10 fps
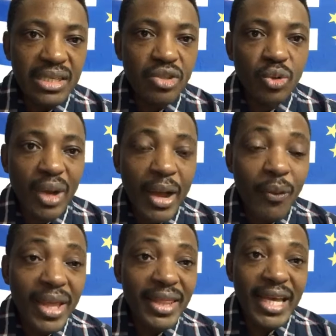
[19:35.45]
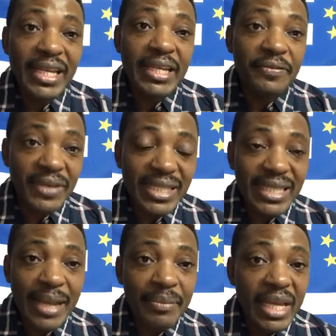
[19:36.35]
So I went there the first
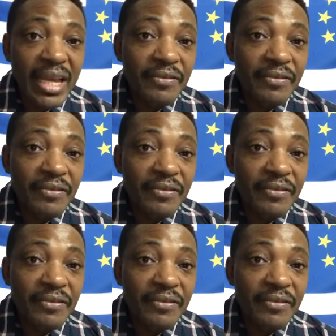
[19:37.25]
time